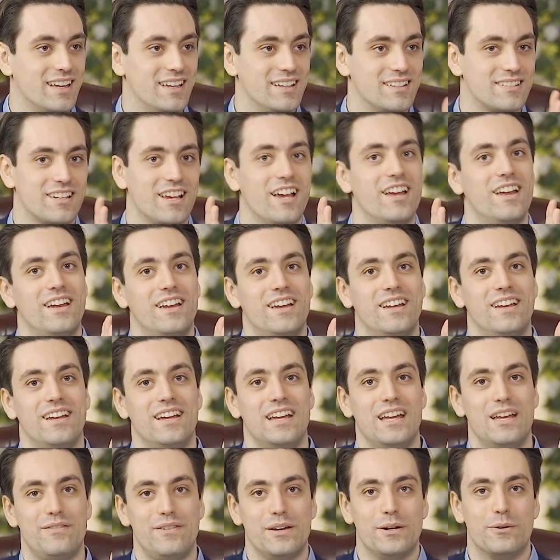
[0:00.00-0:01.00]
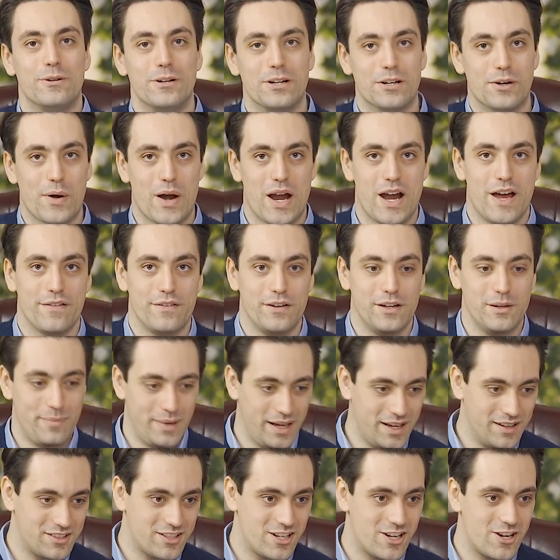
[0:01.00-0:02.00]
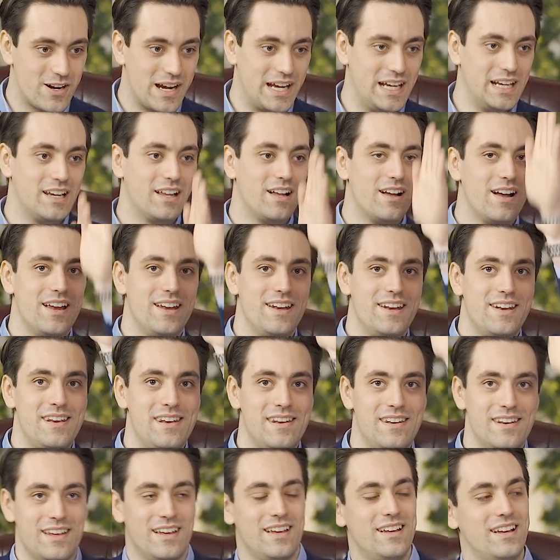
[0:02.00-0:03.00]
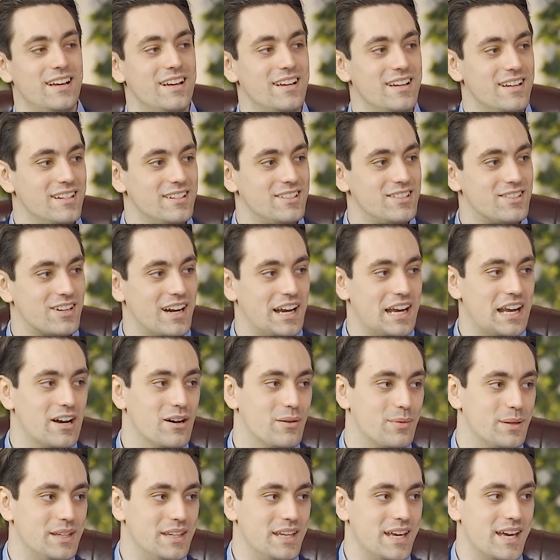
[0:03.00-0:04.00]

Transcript: Like if it were a graph, it'd be a straight line, straight up in the